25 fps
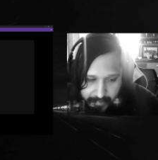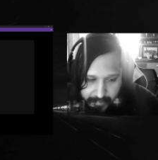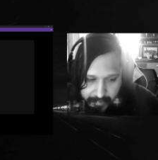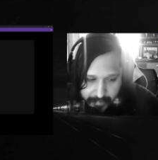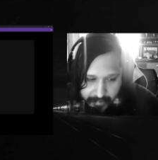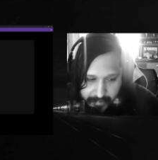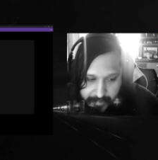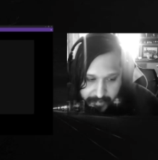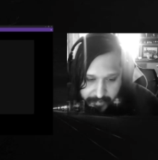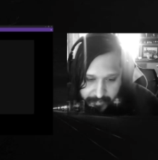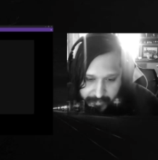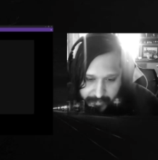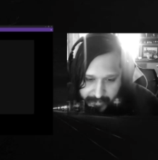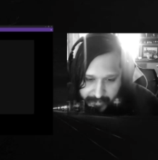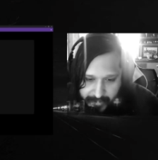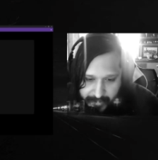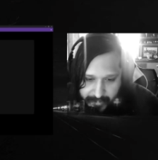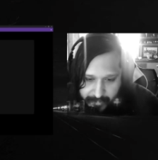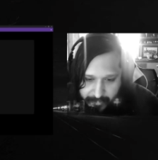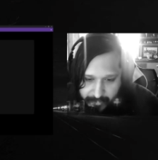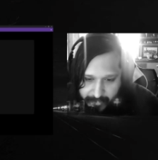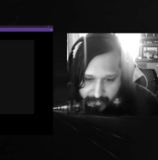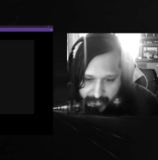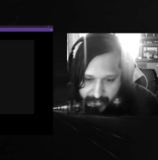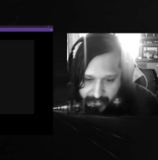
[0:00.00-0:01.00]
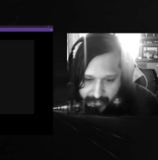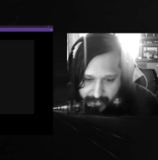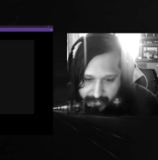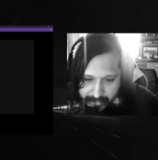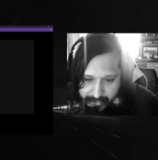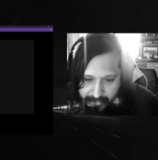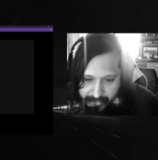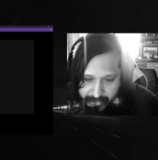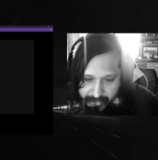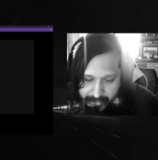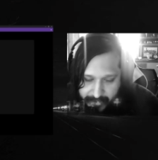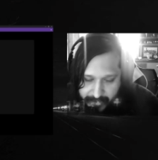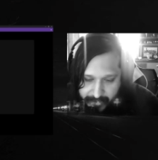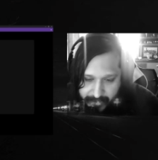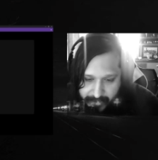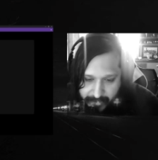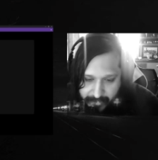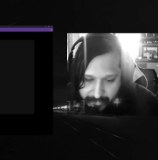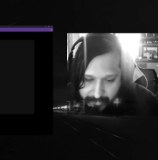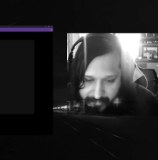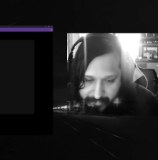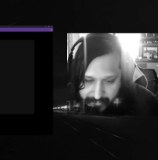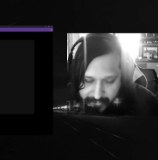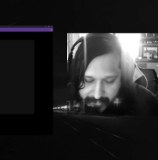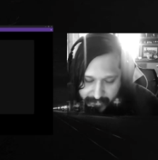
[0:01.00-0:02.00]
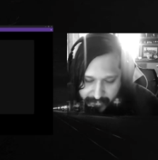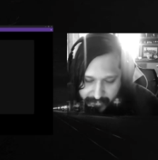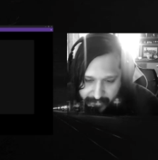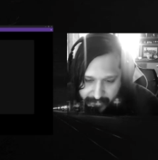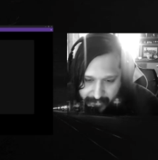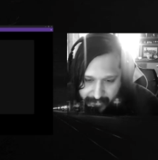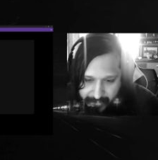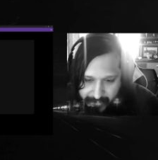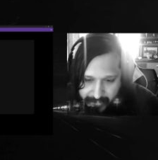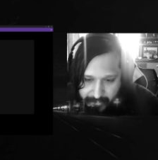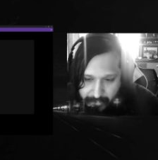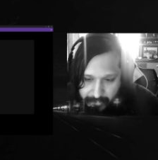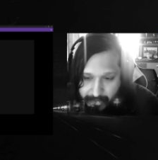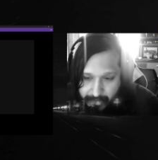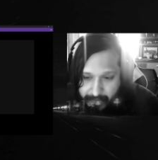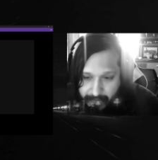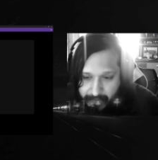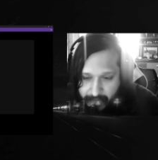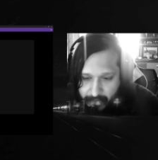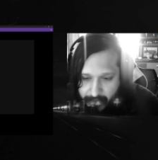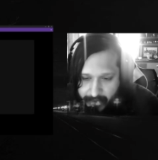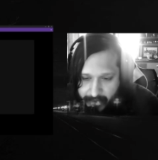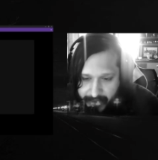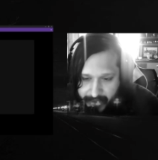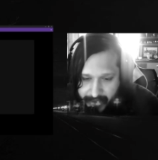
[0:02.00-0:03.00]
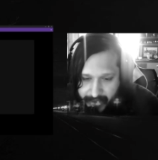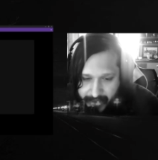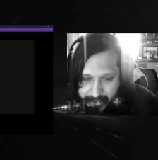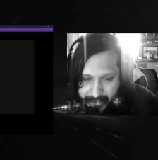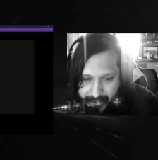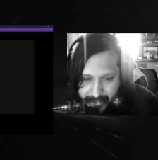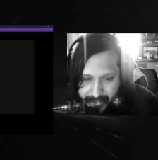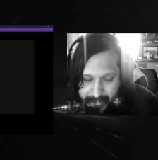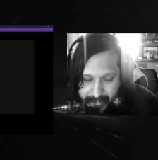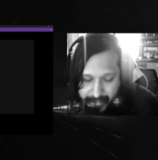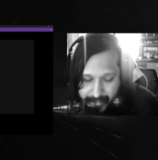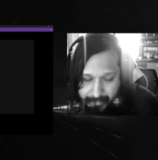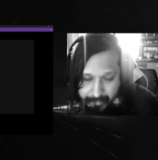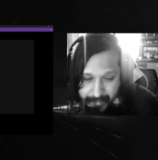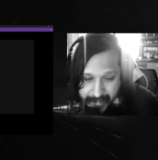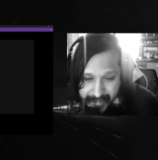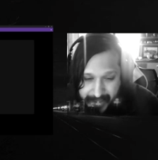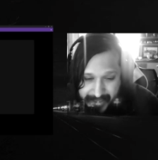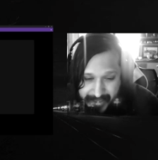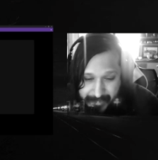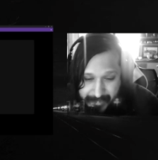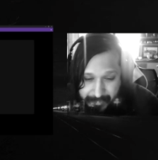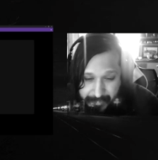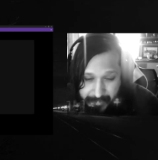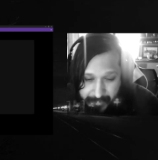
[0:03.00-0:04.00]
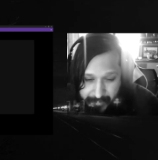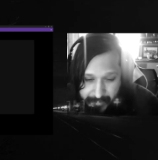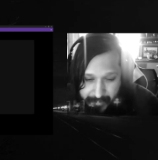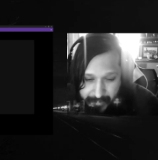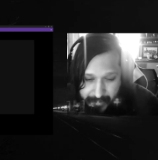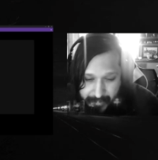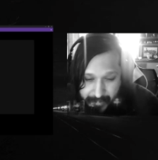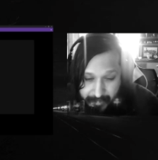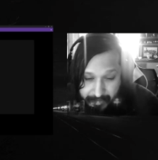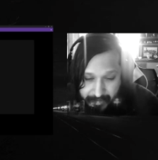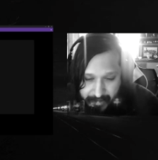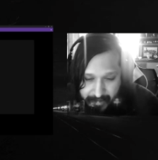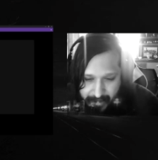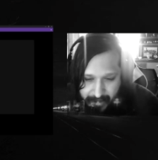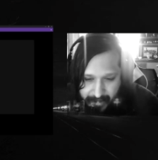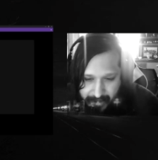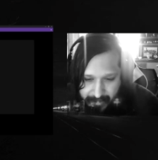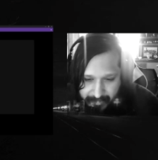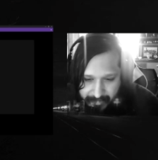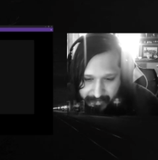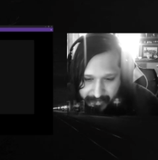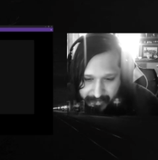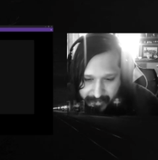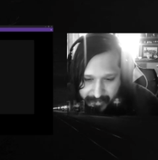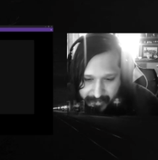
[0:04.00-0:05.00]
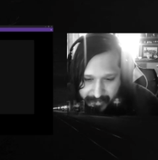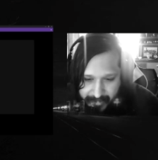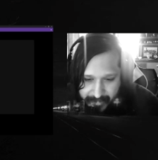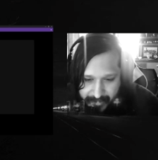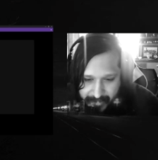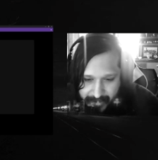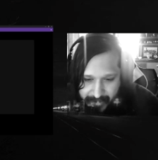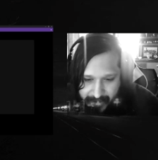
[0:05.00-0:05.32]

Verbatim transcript: do it the way they're told to do it to avoid any kind of possibility of conflict